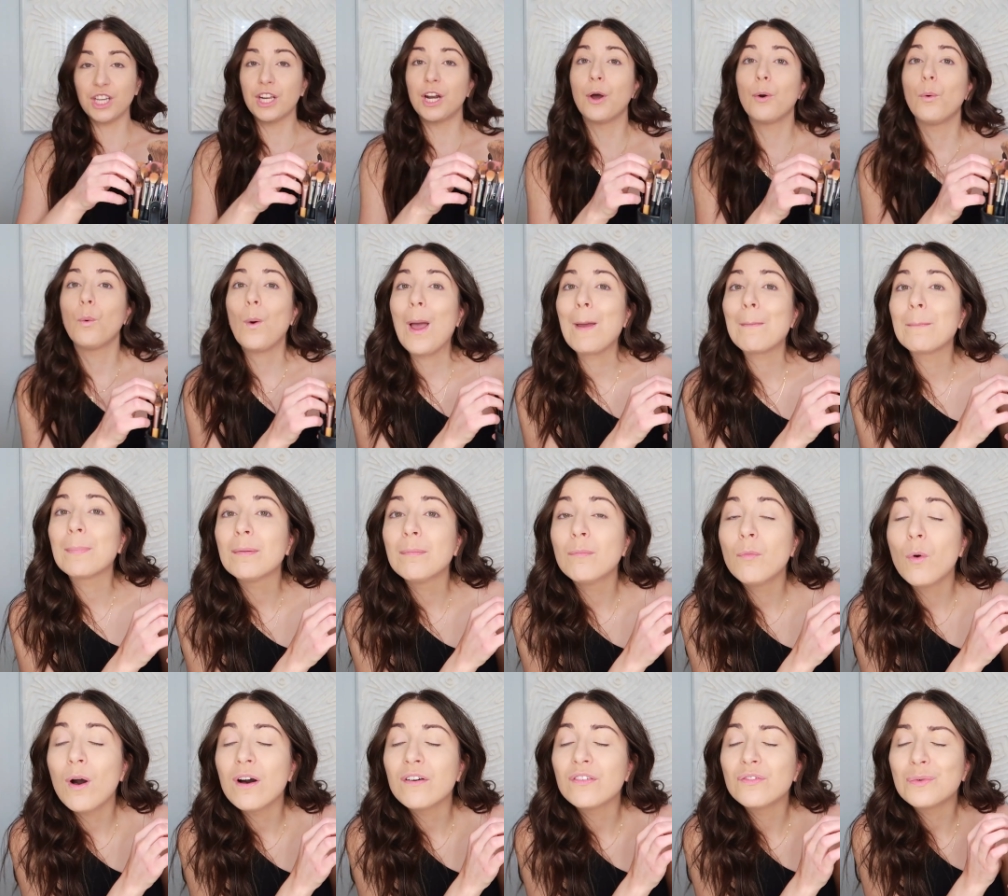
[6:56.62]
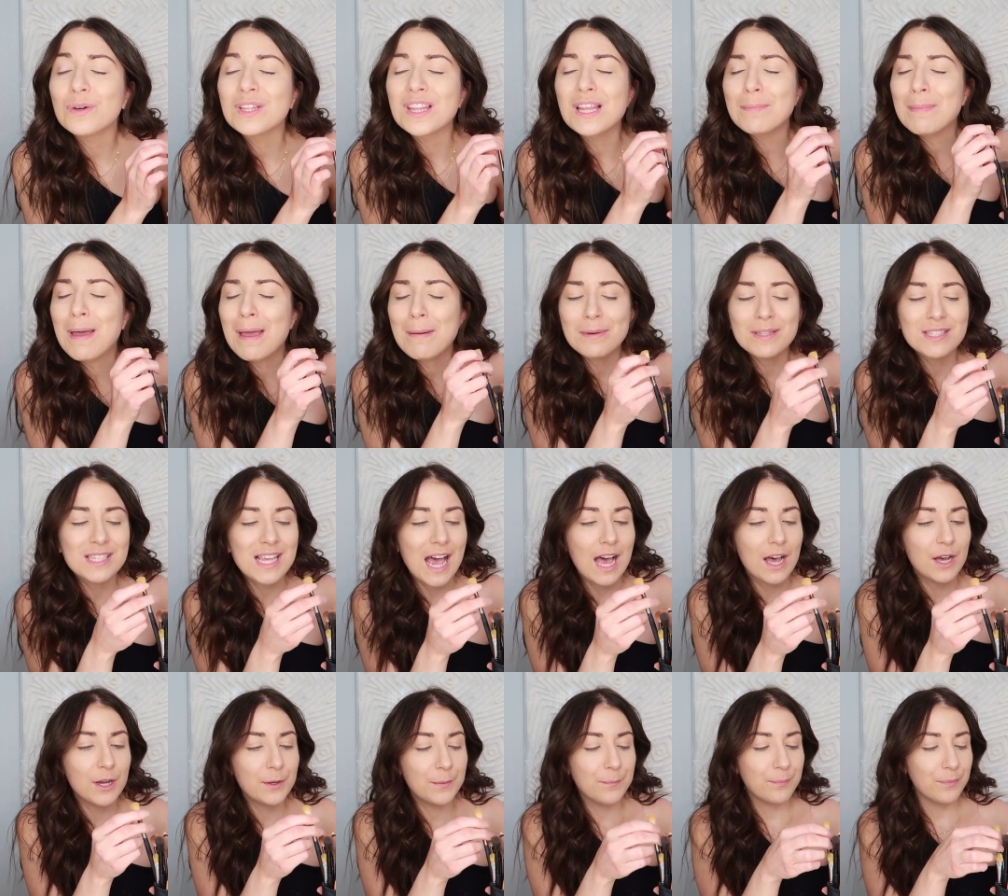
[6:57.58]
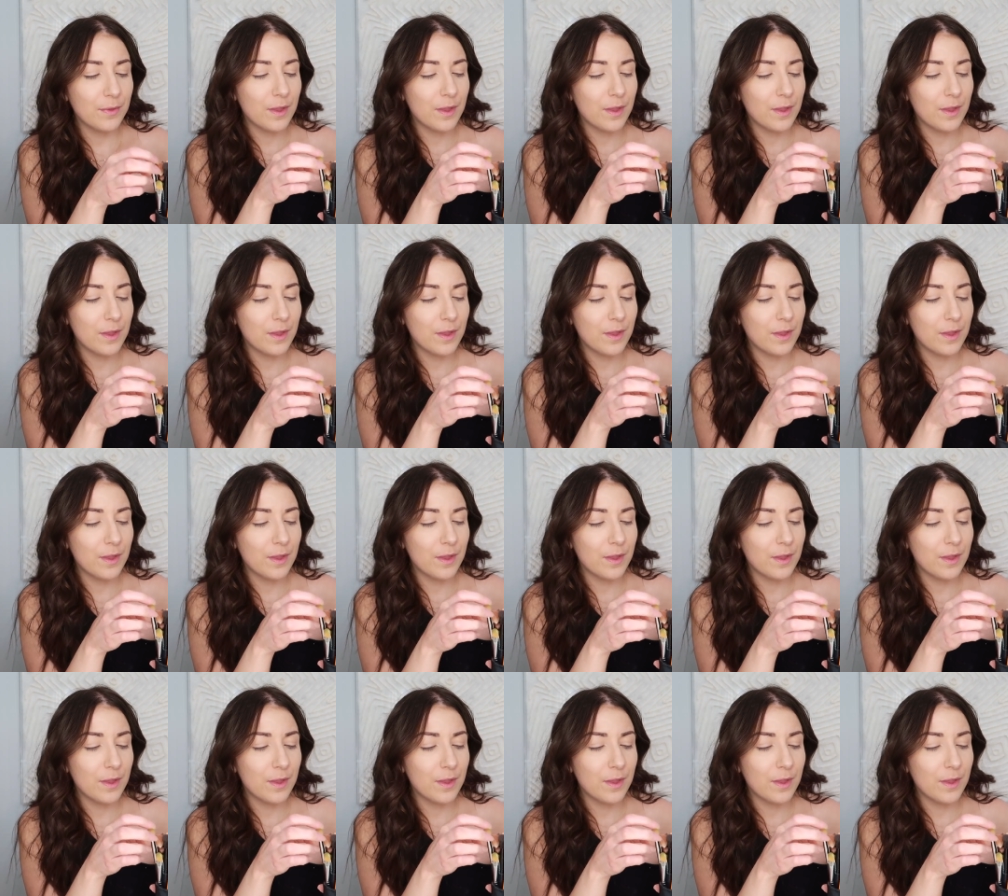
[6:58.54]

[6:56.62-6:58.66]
Gonna wipe them off with a paper towel.